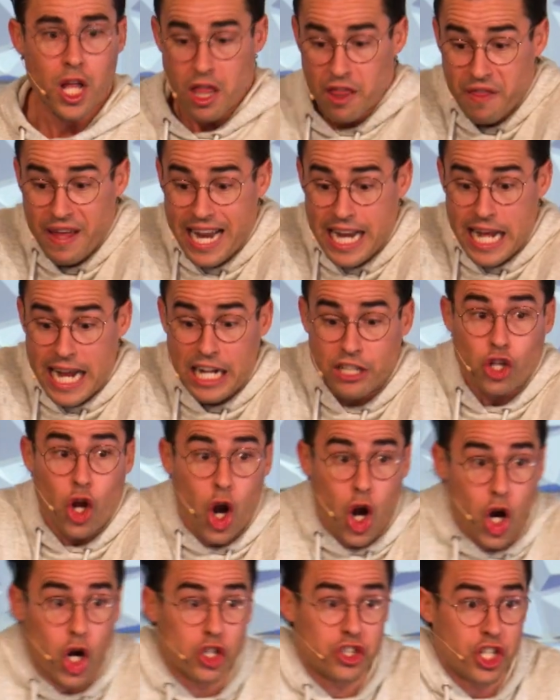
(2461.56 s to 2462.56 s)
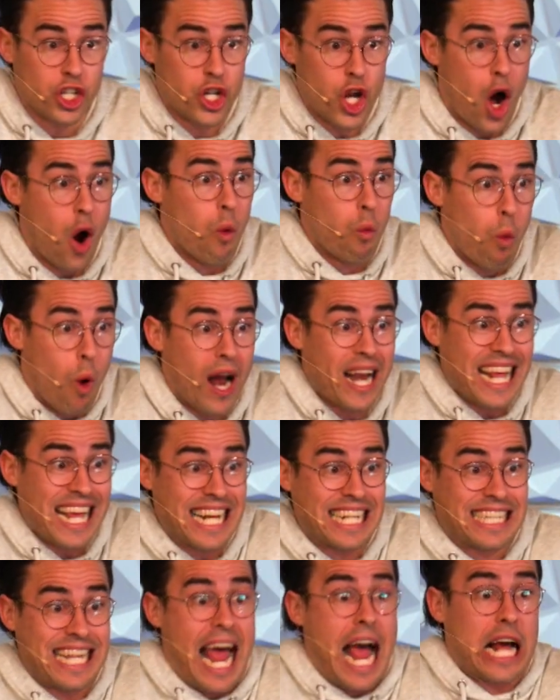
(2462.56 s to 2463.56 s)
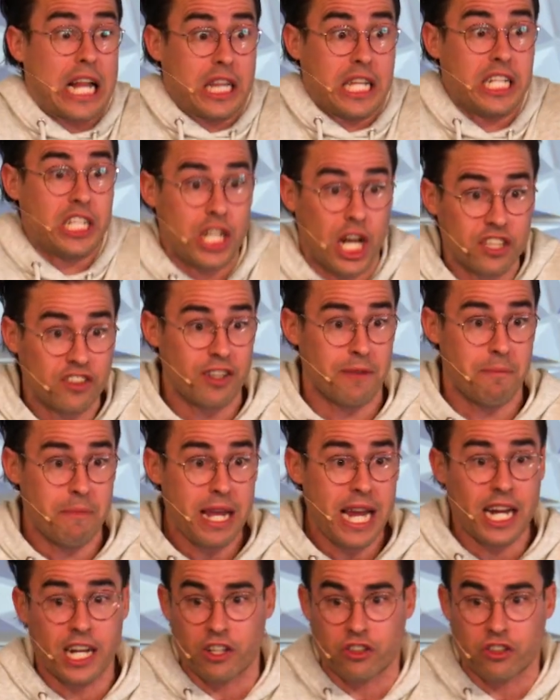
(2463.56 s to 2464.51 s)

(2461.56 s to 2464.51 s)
then it's hard to know what exactly does it mean.